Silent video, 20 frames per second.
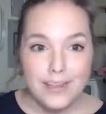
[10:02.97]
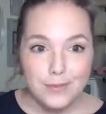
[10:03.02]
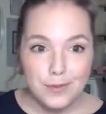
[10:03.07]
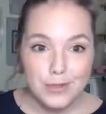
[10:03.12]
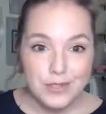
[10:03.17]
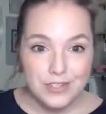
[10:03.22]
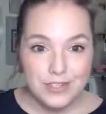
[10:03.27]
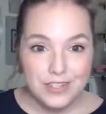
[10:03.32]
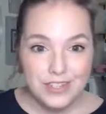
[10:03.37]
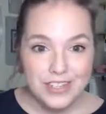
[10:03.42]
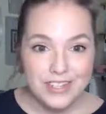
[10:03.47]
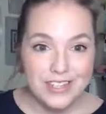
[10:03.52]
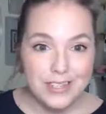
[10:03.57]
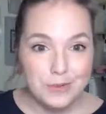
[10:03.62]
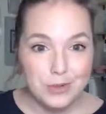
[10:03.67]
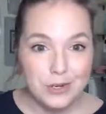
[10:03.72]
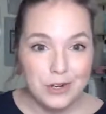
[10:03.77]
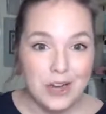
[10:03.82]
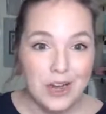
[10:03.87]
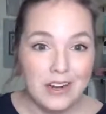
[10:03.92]
Cabooties are easy to
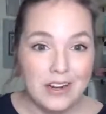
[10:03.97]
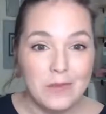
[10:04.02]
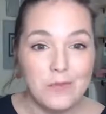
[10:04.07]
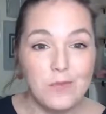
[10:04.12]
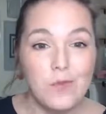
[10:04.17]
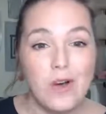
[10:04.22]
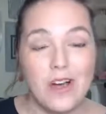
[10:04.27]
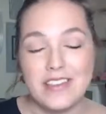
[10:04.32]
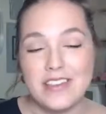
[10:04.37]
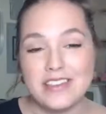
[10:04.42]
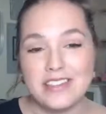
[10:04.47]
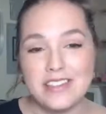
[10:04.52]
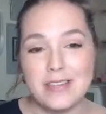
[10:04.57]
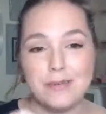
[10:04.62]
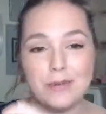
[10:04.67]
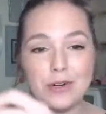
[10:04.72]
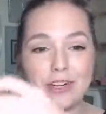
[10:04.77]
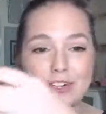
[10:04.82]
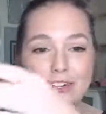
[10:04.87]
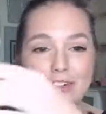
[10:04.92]
put on and why they stay
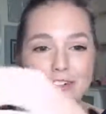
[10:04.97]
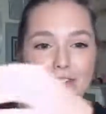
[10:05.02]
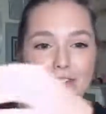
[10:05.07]
put on your